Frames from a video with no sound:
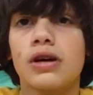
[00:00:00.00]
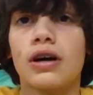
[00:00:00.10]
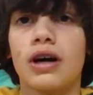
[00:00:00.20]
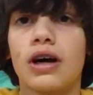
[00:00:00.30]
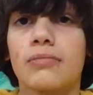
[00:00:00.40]

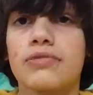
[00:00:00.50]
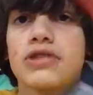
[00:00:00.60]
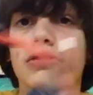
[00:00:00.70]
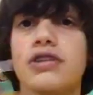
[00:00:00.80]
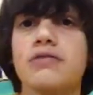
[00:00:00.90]
Um,
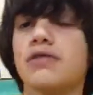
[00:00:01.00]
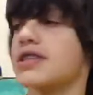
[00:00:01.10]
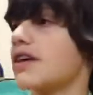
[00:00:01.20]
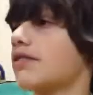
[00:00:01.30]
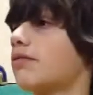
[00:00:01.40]
so this one's
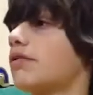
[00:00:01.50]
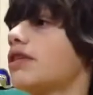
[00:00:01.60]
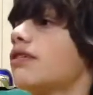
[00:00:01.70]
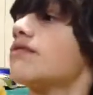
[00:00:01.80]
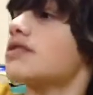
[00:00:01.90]
out the
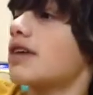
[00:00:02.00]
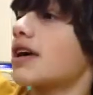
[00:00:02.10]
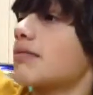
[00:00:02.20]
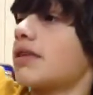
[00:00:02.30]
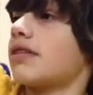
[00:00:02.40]
window, so that
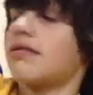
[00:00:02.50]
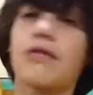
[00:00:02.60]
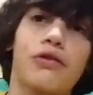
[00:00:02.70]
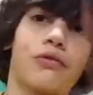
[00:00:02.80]
can be thrown